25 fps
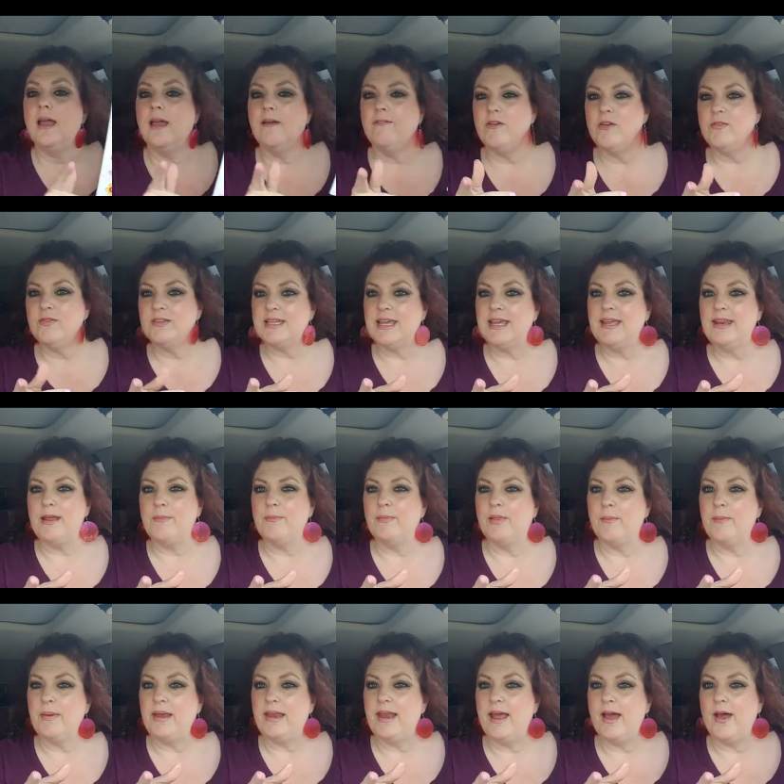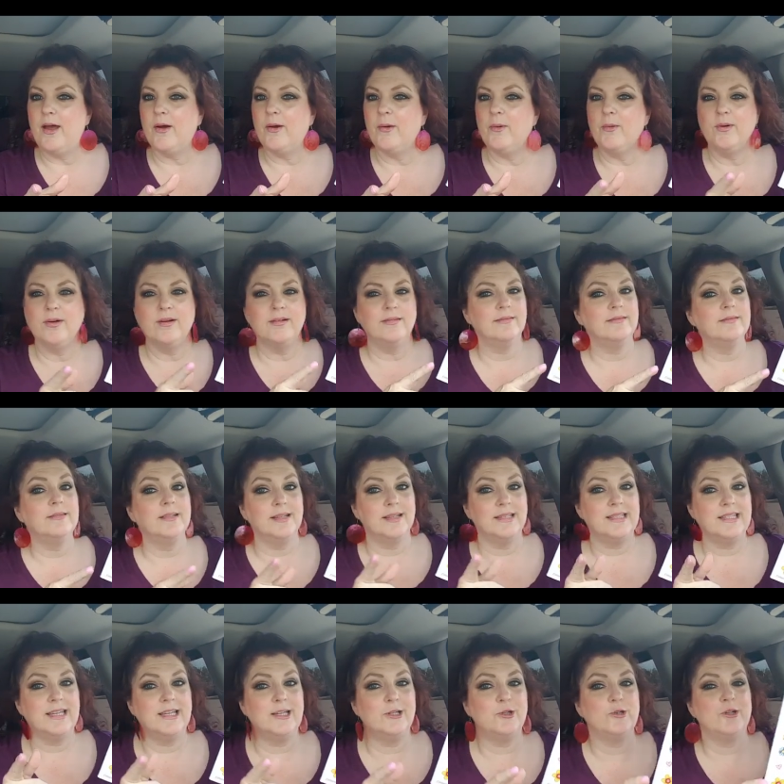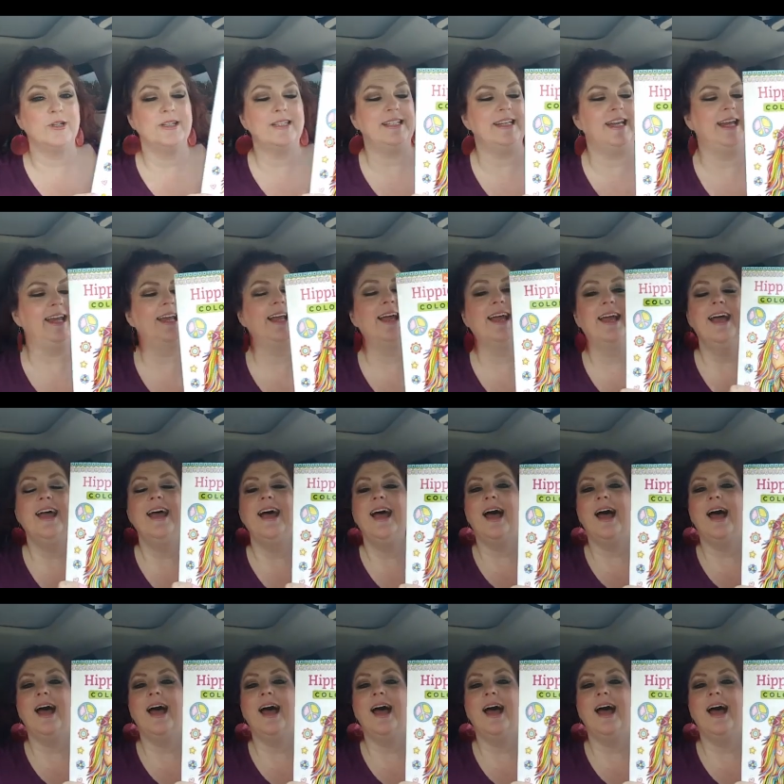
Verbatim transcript: If you've seen him, let me know. It's interesting.